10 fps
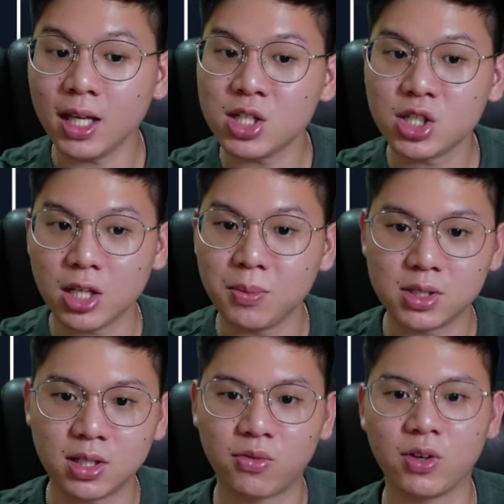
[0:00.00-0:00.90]
each team
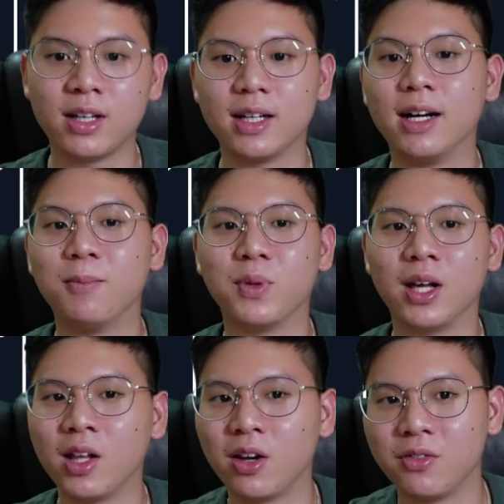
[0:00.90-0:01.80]
is different.
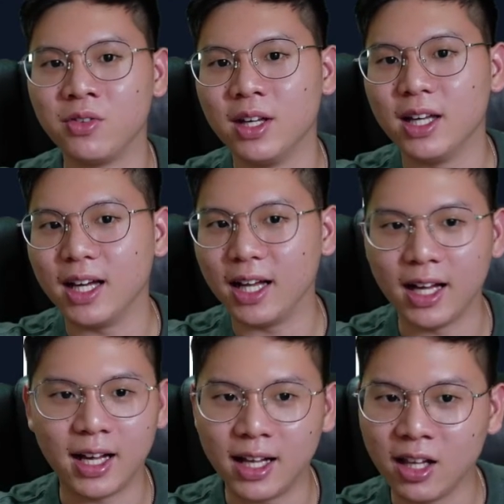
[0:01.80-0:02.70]
A lot
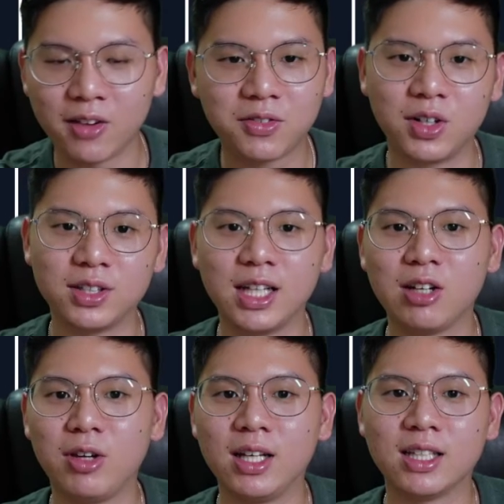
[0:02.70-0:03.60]
of
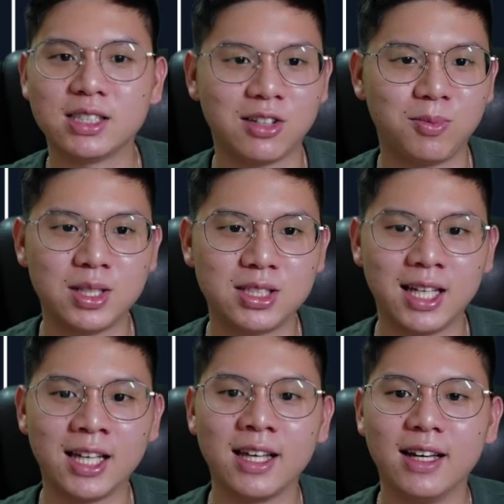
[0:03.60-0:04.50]
content creators have been
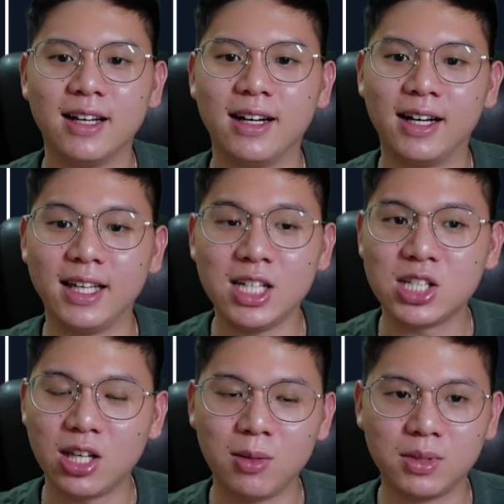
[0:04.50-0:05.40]
saying
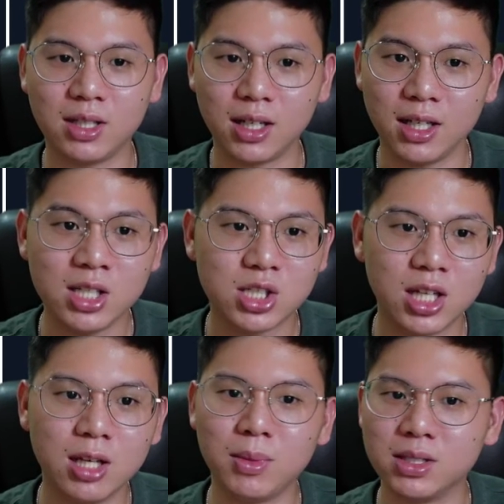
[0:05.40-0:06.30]
each team
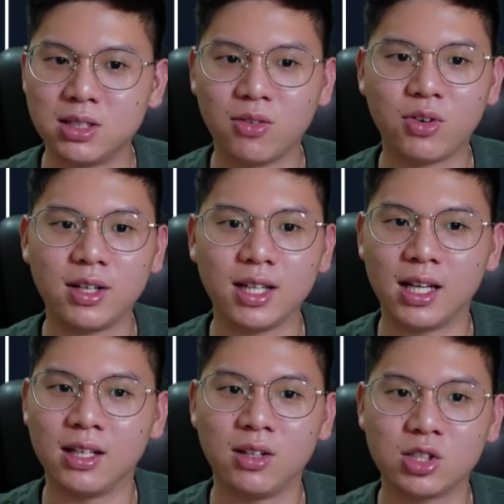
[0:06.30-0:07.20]
is different
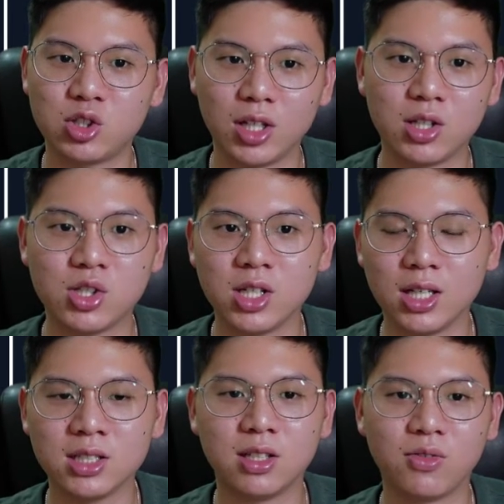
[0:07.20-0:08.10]
and your strategy
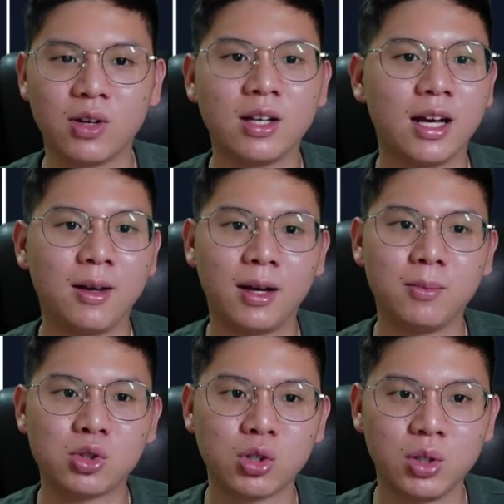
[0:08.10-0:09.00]
is different.
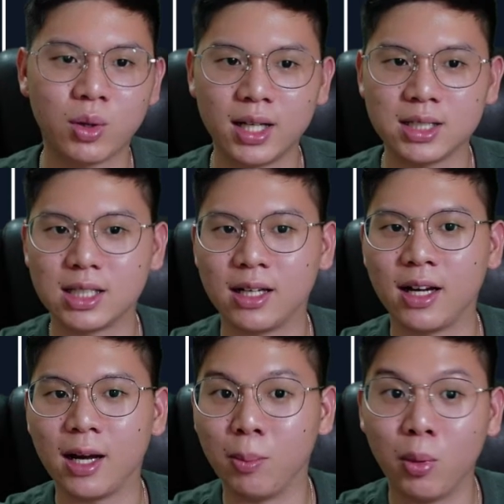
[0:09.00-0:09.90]
I'm sure you guys
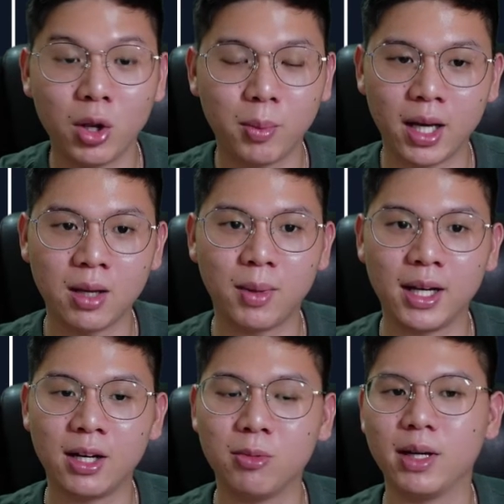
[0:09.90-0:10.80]
are bored by it by
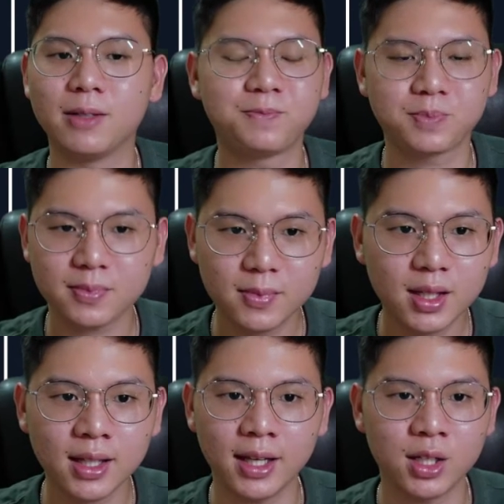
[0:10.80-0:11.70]
now, but
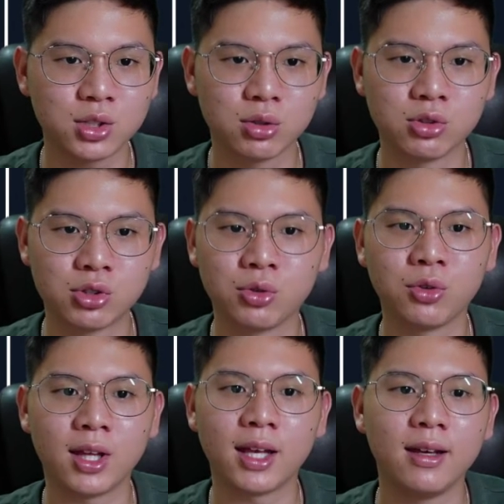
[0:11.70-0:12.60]
it is so
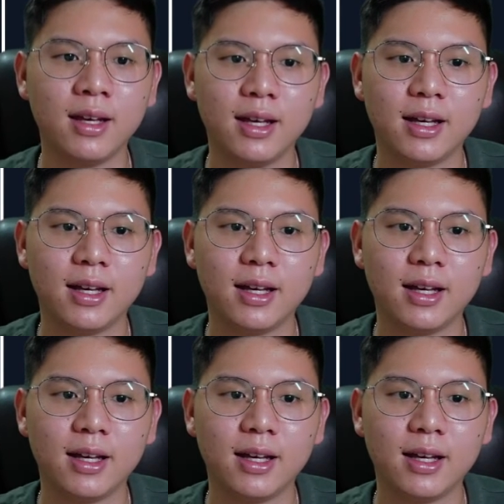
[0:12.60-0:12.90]
true that